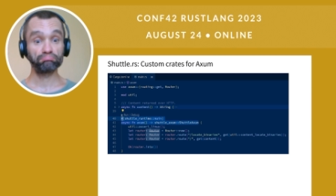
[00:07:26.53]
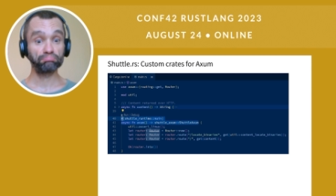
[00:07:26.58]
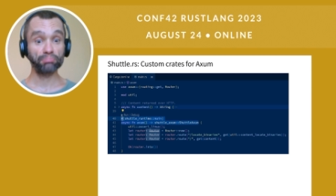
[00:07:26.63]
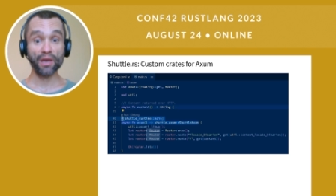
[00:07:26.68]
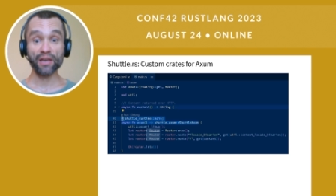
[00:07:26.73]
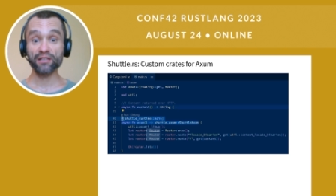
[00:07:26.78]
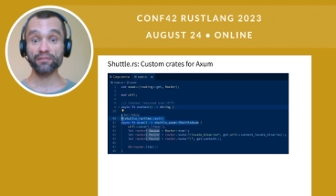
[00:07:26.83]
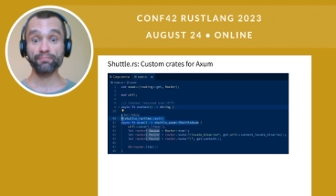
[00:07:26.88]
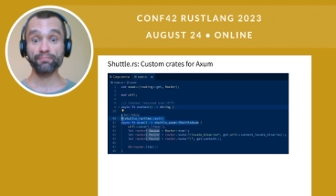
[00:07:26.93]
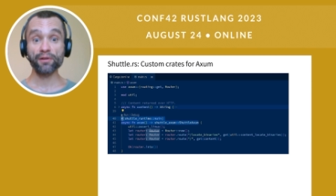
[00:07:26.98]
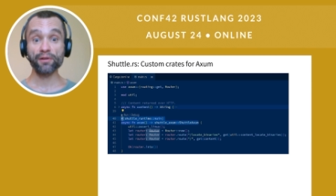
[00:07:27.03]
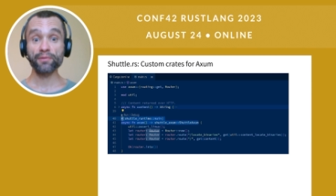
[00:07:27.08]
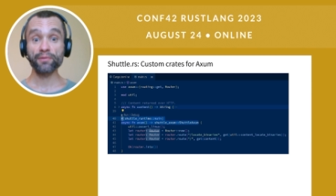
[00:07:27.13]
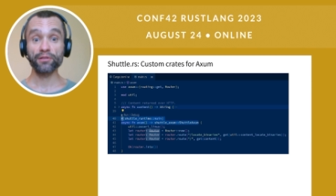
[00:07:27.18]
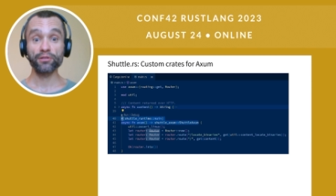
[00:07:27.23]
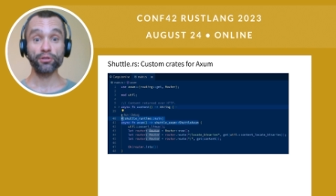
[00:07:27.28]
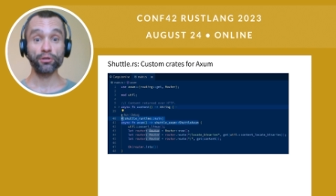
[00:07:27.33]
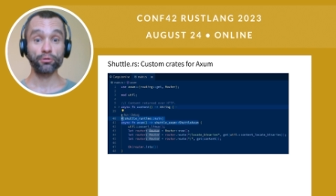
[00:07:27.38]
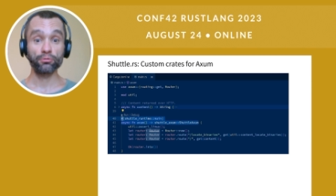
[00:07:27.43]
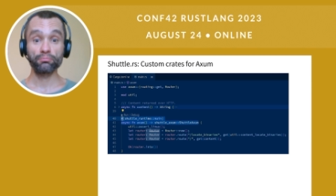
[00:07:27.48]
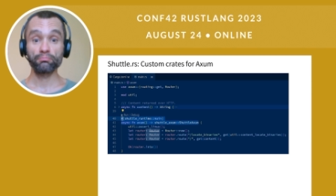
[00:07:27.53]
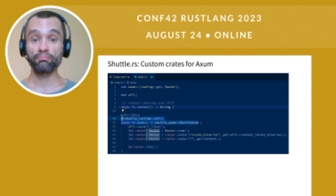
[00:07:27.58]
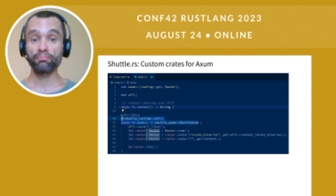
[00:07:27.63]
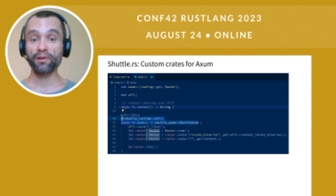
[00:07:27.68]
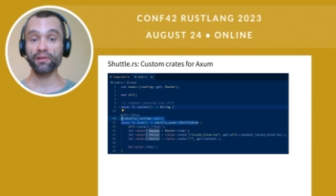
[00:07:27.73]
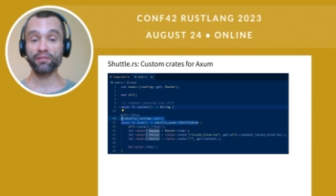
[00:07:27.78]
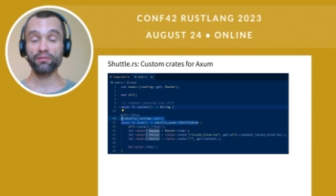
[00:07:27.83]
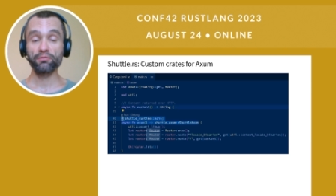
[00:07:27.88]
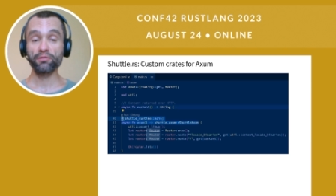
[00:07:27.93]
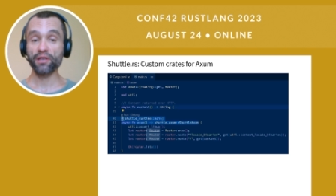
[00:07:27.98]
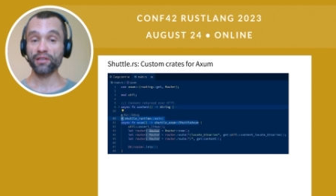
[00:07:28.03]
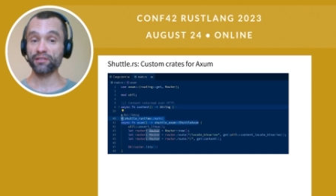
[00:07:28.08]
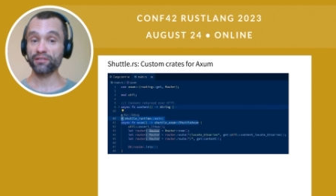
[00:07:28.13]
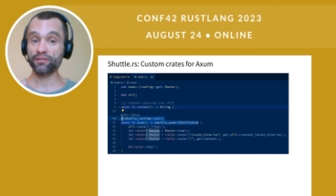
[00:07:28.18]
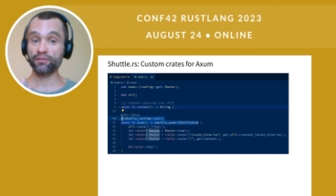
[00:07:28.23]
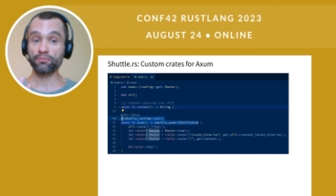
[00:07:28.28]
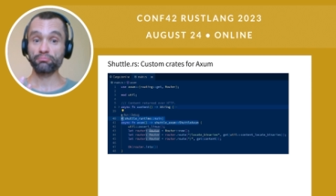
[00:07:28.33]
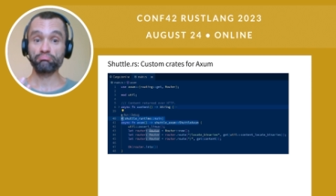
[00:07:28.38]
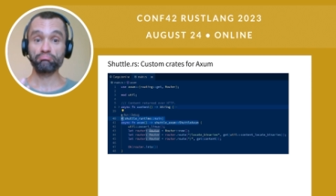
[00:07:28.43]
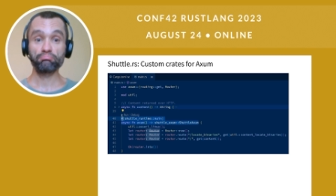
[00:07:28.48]
experimenting. But
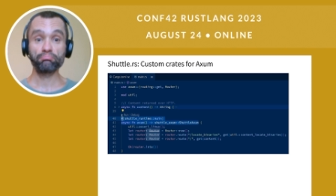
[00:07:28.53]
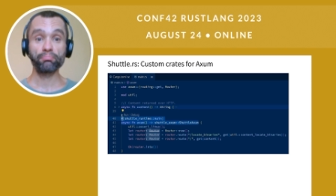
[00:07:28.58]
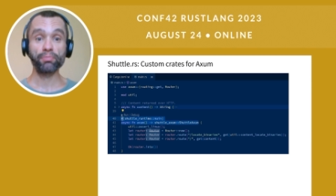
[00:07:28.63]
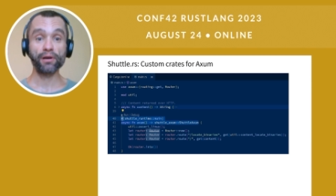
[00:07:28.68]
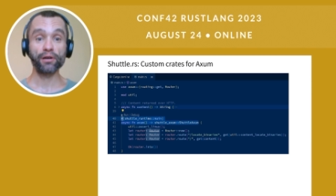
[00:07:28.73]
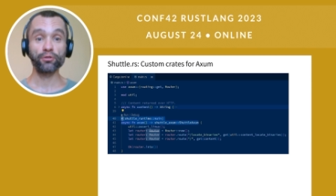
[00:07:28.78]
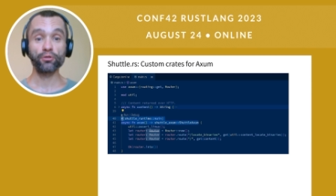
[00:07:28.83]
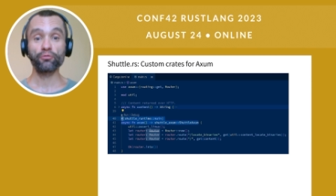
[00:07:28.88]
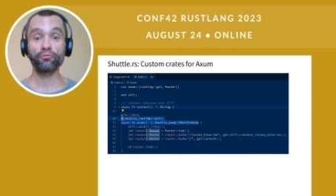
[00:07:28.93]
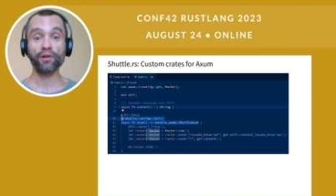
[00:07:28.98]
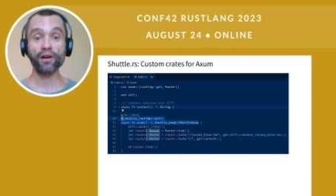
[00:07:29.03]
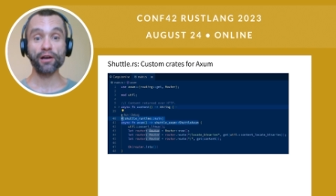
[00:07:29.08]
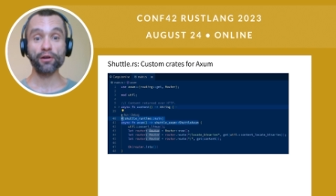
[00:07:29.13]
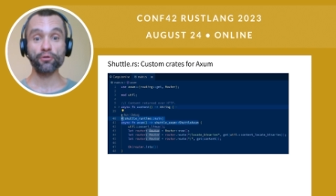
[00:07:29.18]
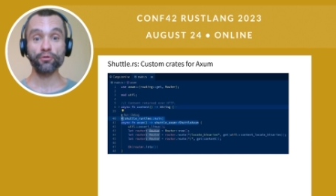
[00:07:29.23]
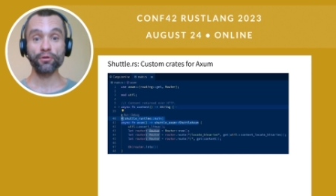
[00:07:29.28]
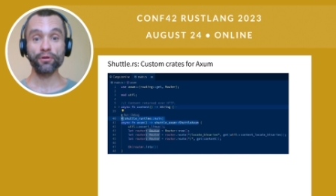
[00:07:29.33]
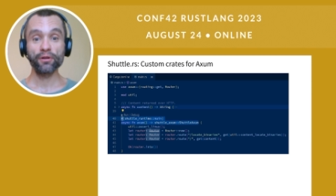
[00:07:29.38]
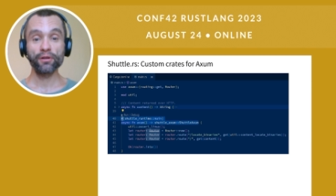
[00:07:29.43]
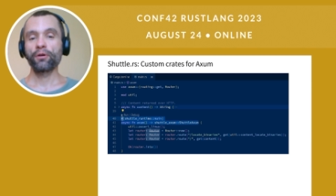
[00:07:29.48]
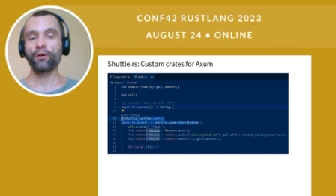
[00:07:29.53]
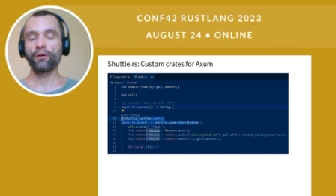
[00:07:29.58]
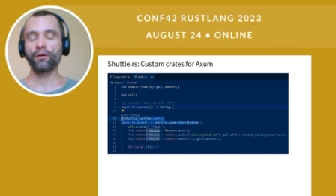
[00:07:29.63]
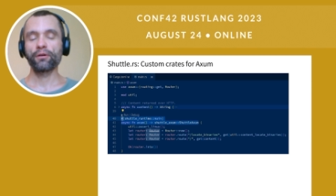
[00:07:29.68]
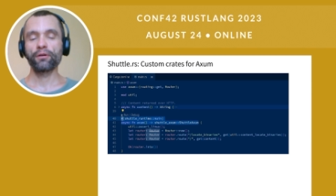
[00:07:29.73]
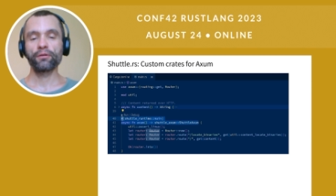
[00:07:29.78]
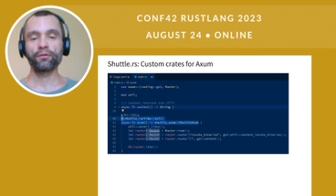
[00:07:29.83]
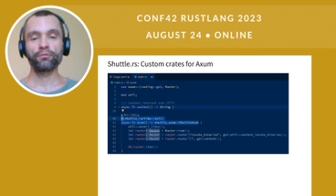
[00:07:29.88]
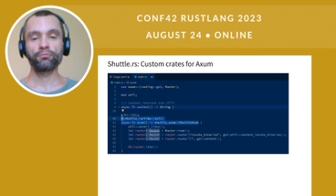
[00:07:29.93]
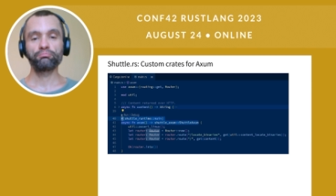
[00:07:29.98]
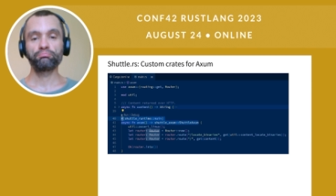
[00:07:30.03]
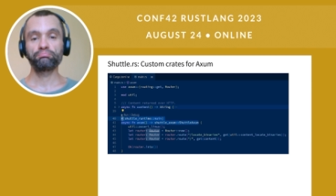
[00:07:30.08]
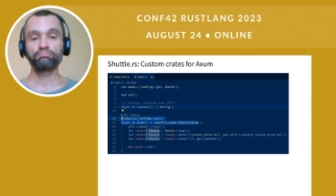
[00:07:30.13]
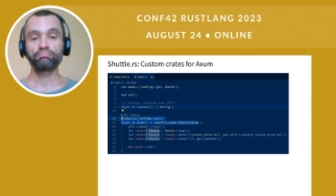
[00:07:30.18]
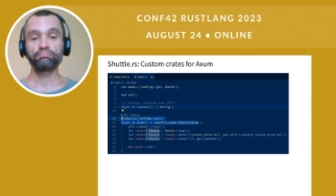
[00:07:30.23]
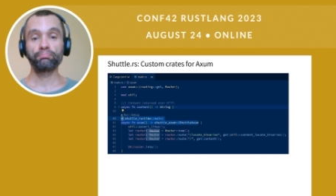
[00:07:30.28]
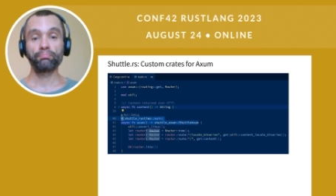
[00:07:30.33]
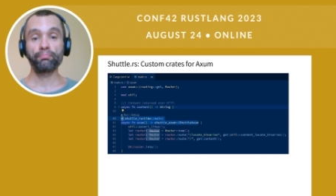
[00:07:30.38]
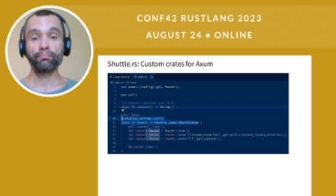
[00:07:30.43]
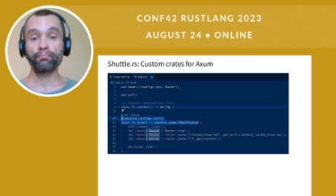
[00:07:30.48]
that's part of our um,
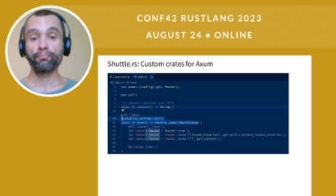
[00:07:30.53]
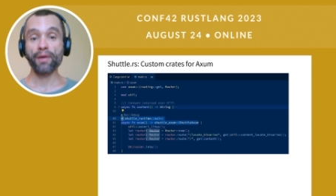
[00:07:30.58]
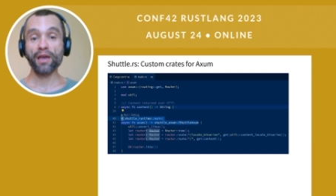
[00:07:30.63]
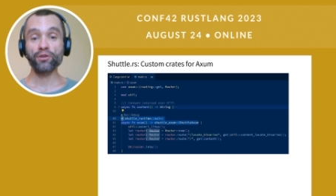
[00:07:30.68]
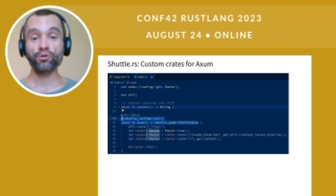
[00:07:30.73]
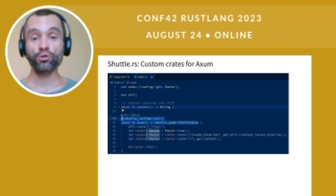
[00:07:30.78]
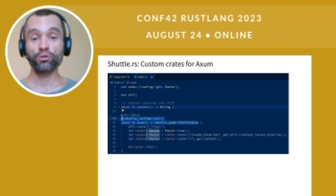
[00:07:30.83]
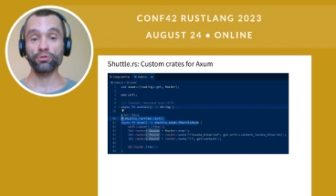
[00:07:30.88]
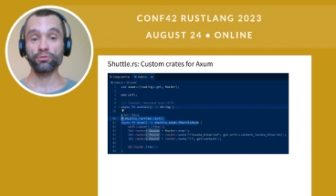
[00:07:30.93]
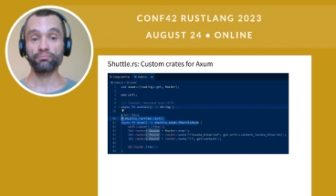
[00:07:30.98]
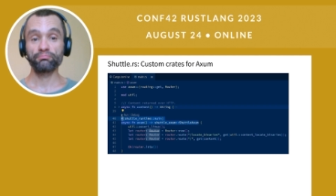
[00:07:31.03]
passion.